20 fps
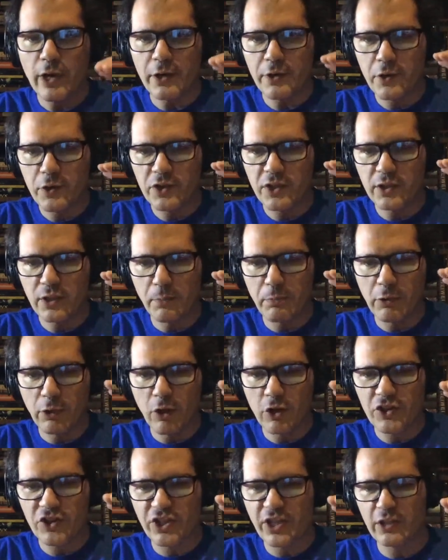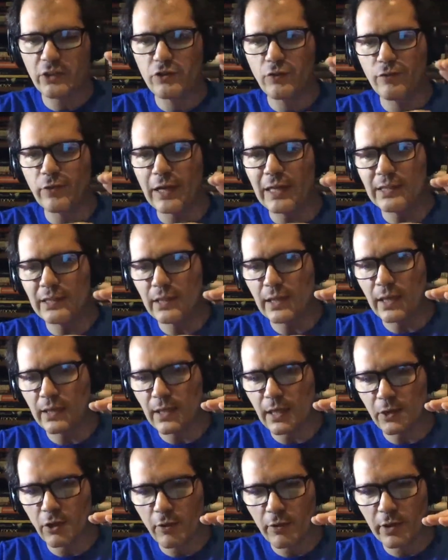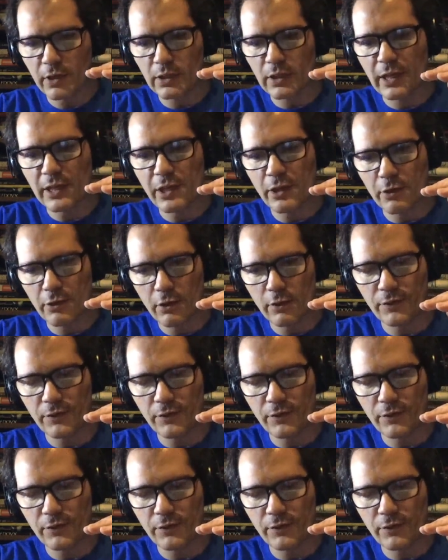are using the blockchain to validate another layer